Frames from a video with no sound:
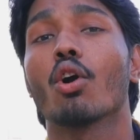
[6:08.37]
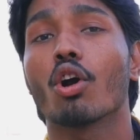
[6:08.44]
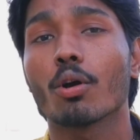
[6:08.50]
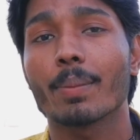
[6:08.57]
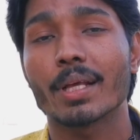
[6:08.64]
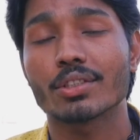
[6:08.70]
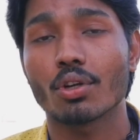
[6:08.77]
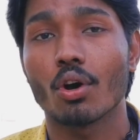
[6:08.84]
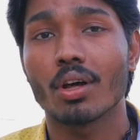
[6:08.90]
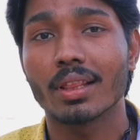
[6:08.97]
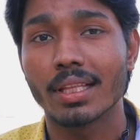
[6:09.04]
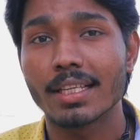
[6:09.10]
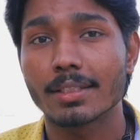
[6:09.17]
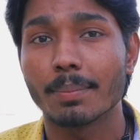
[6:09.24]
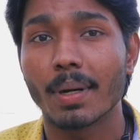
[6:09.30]
long press
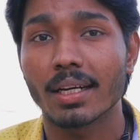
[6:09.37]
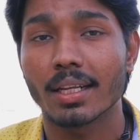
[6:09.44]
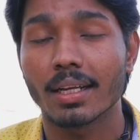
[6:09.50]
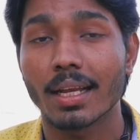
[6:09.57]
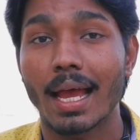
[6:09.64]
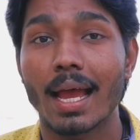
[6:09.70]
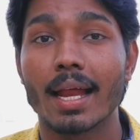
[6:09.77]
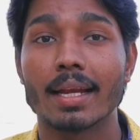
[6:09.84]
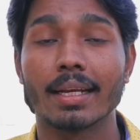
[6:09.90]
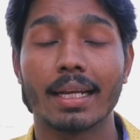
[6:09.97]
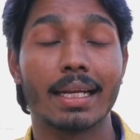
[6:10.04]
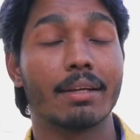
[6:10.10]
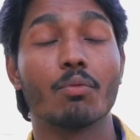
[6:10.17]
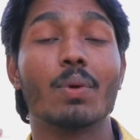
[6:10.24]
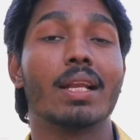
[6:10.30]
on this button
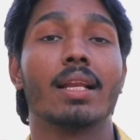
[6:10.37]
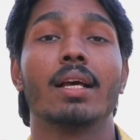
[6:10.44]
and it